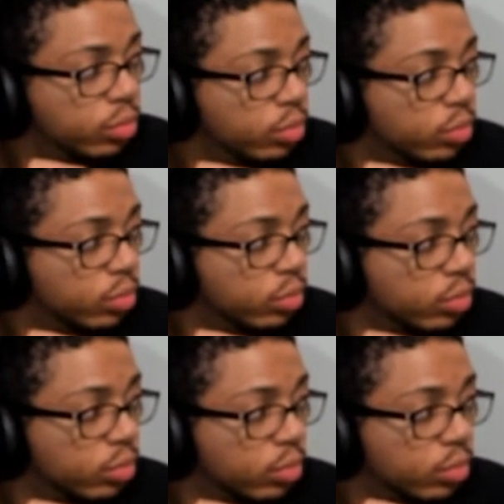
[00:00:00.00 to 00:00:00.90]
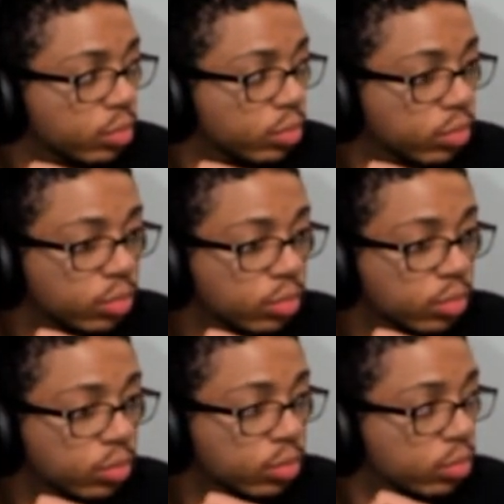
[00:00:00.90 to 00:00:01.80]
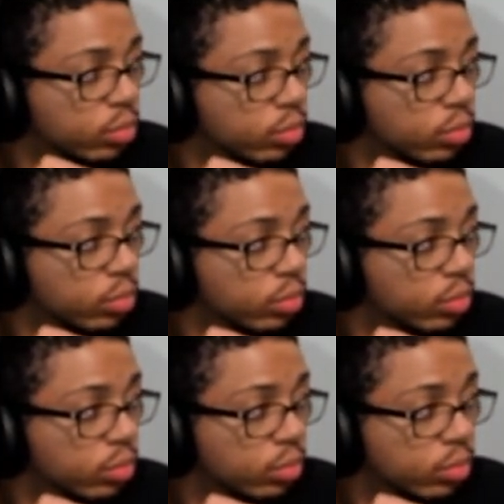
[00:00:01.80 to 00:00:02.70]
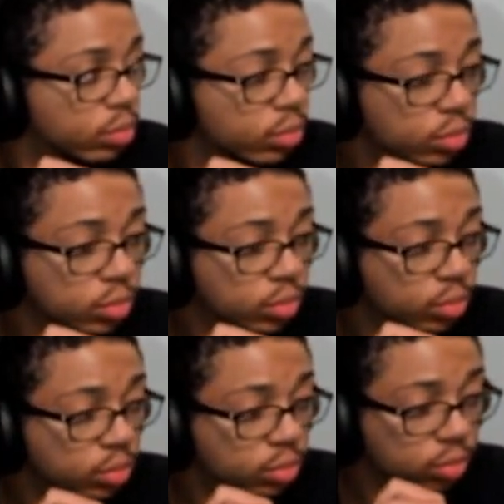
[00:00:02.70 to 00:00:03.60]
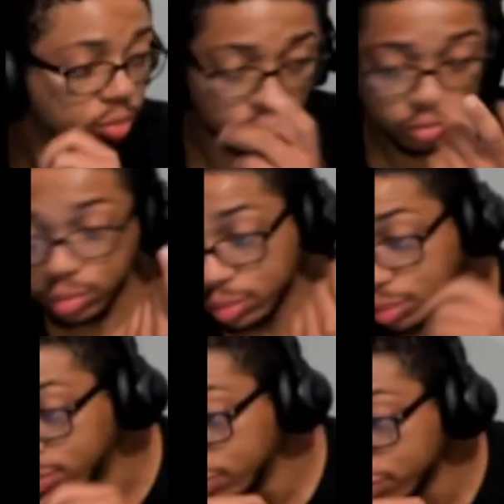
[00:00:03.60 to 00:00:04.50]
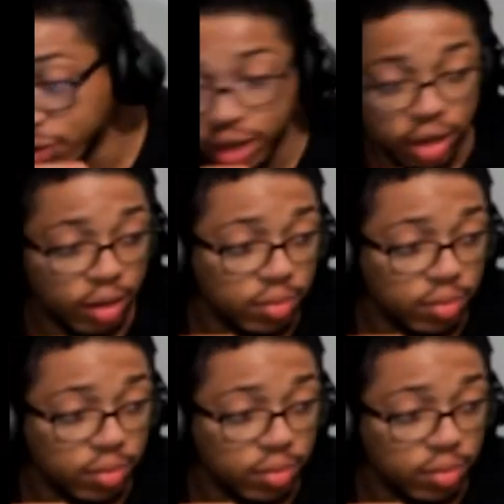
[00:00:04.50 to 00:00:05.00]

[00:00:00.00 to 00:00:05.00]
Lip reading: (silent)